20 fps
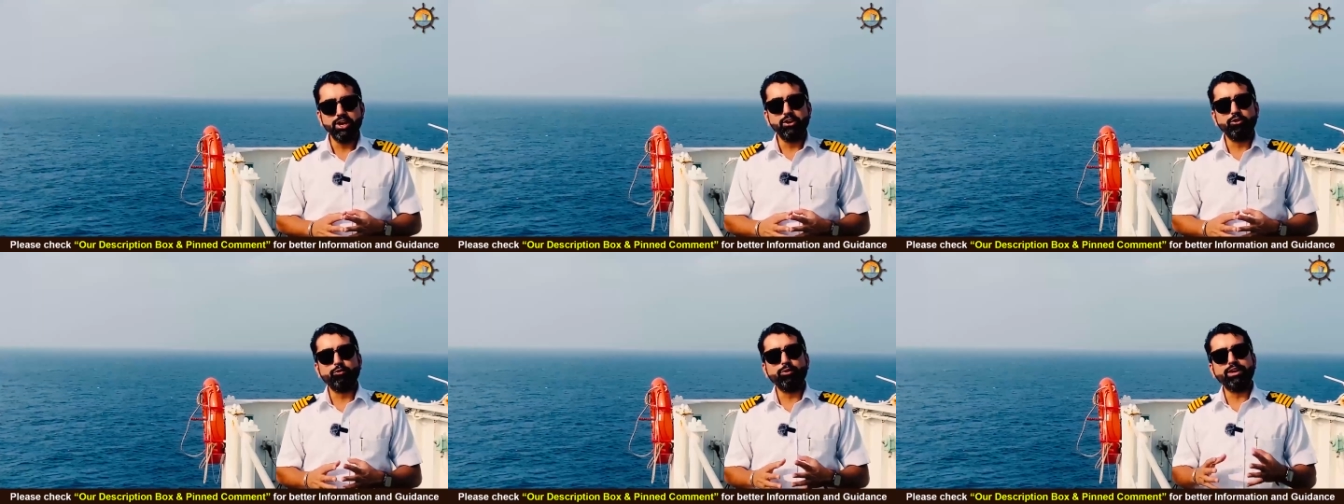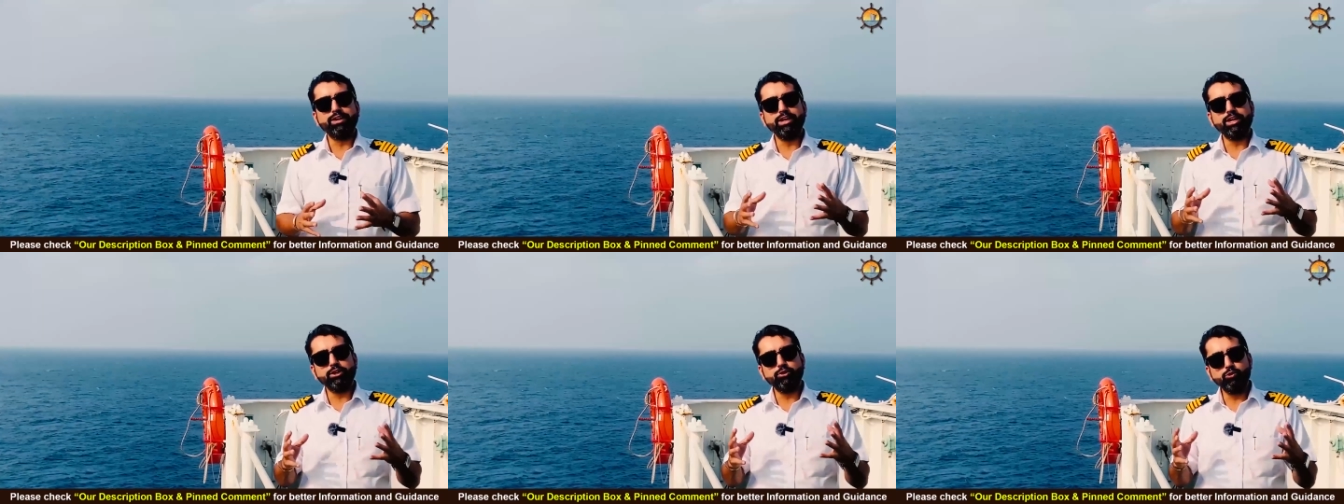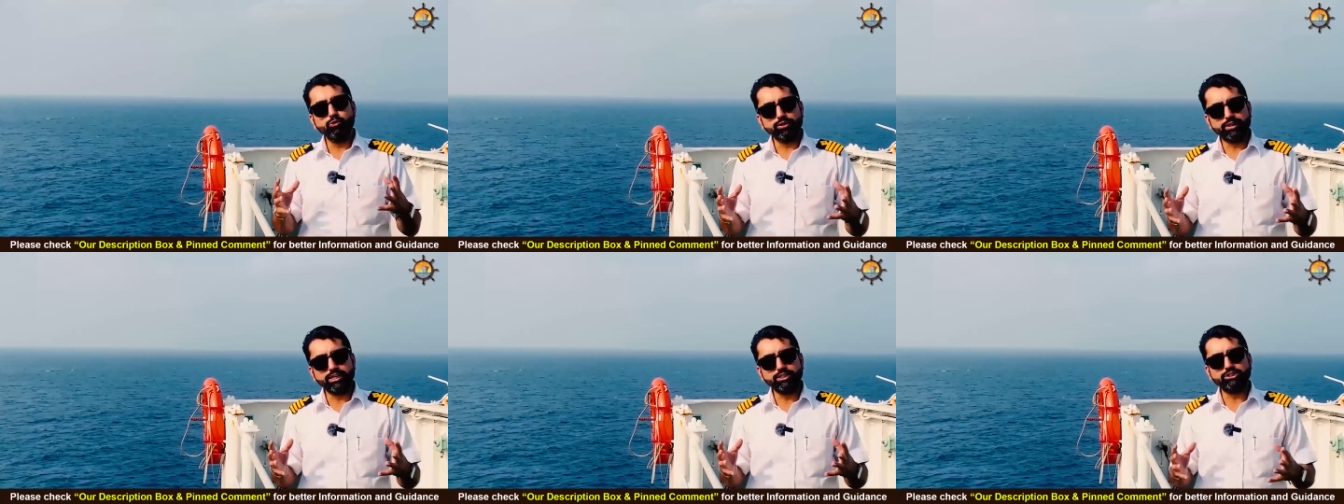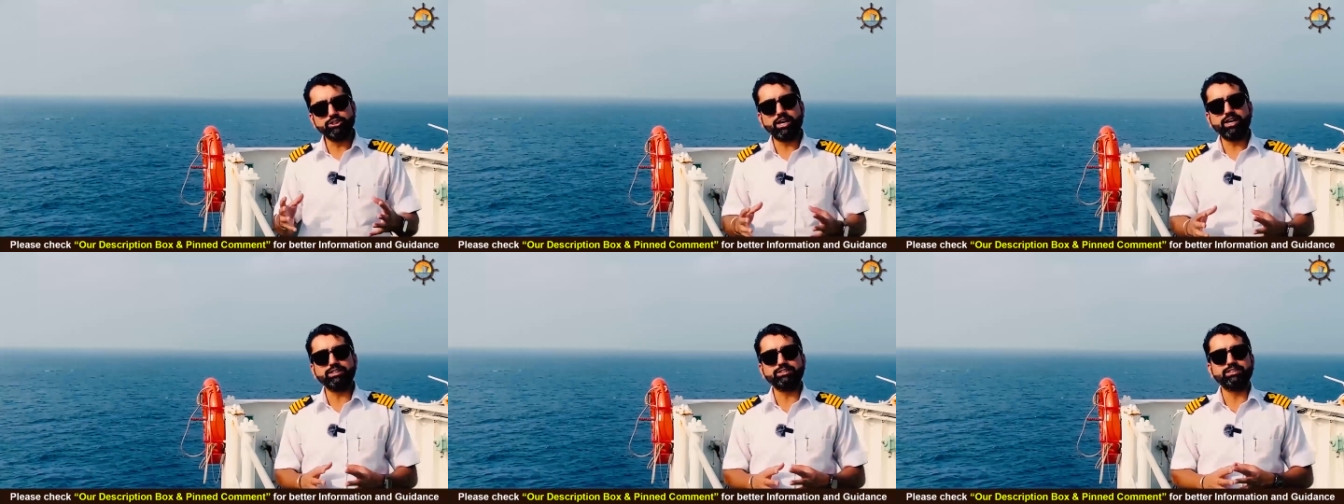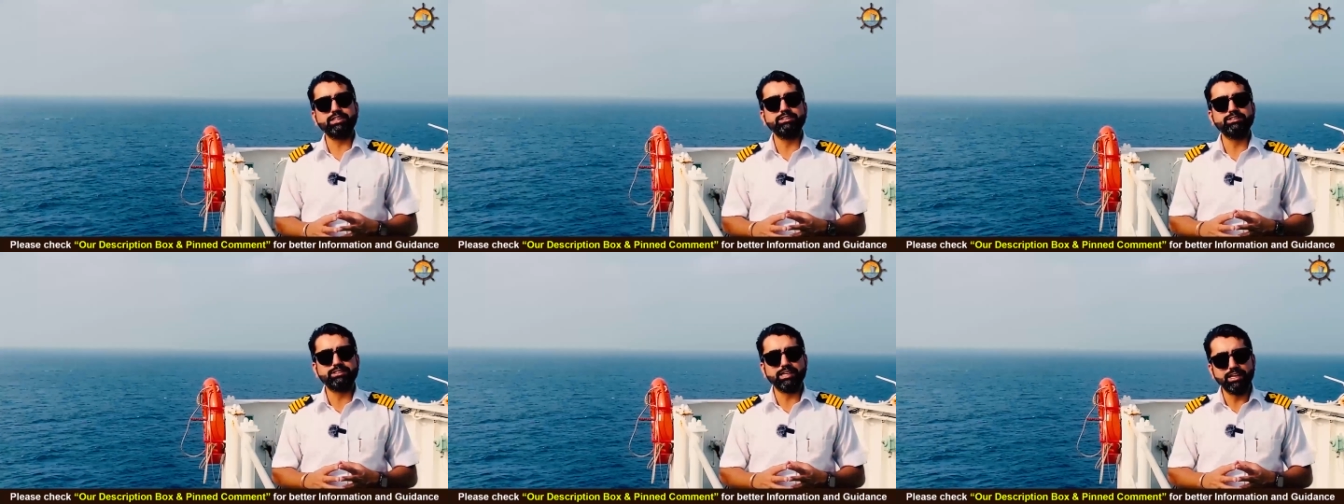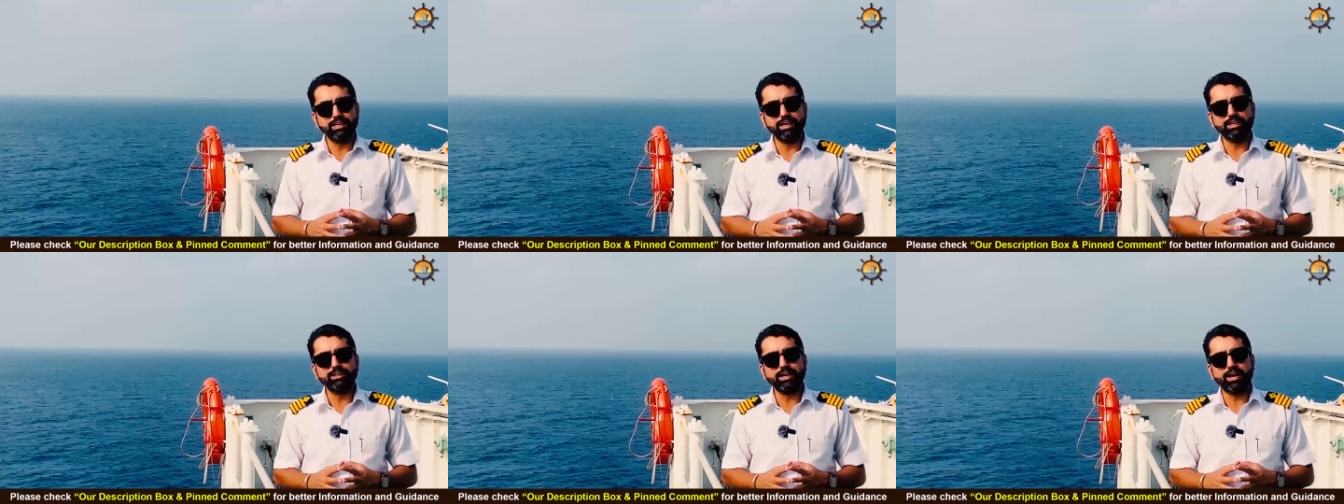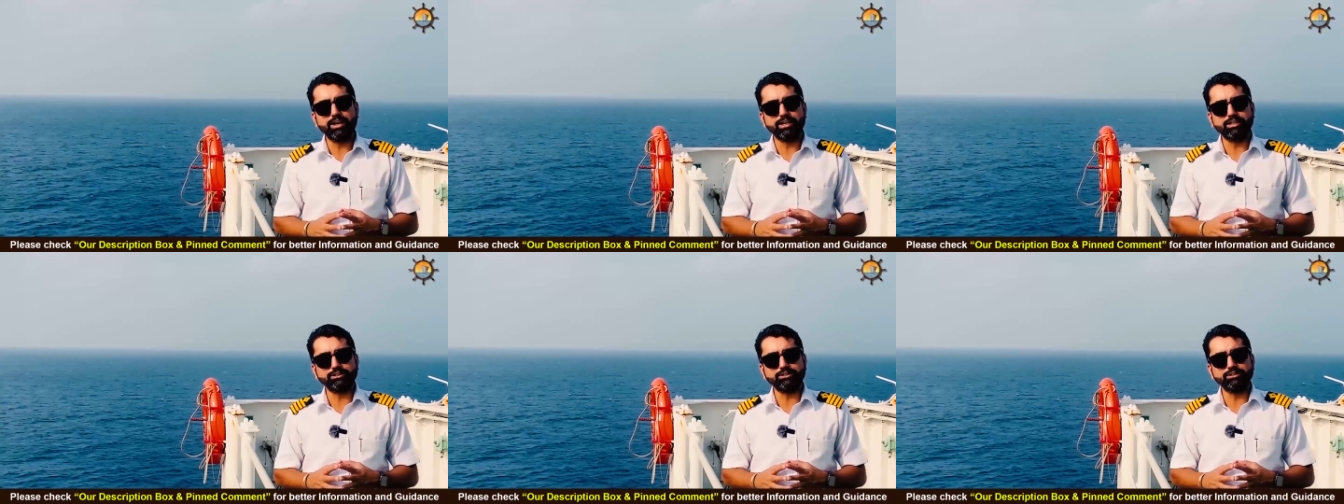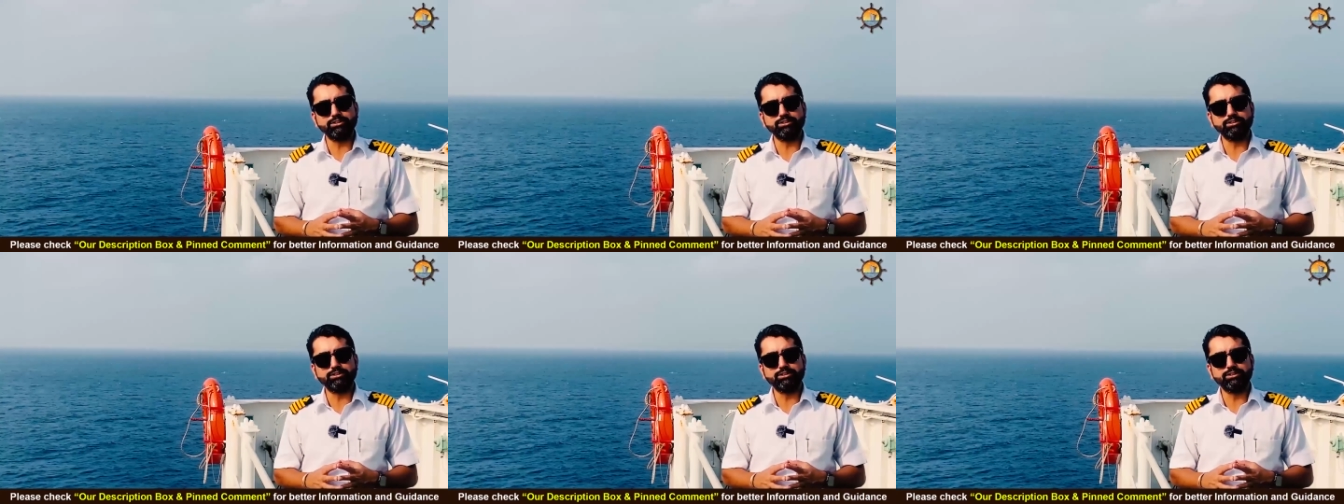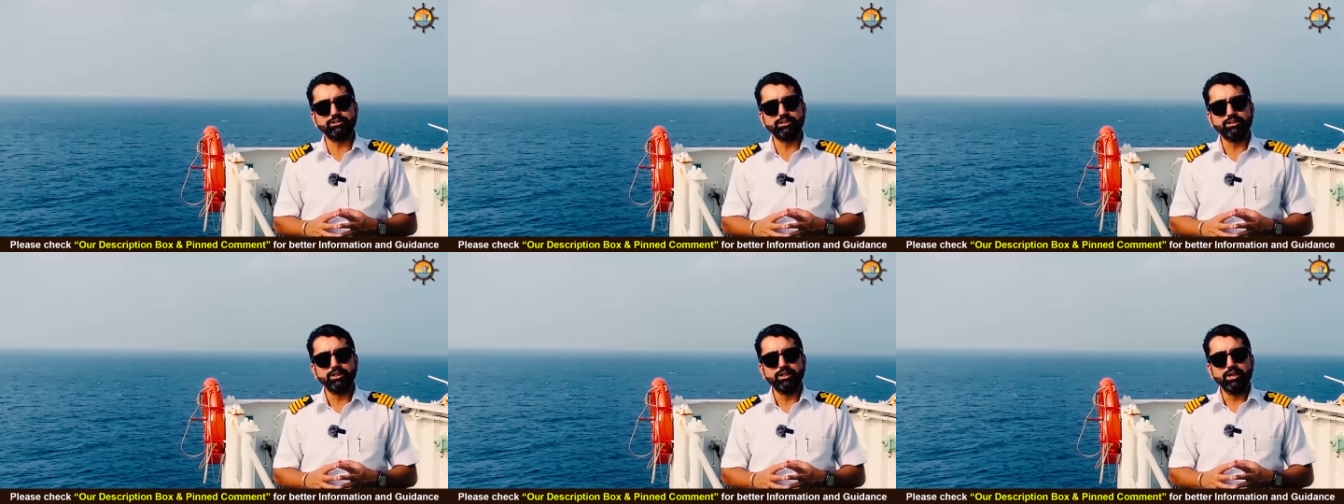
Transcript: reading routing charts and sailing directions,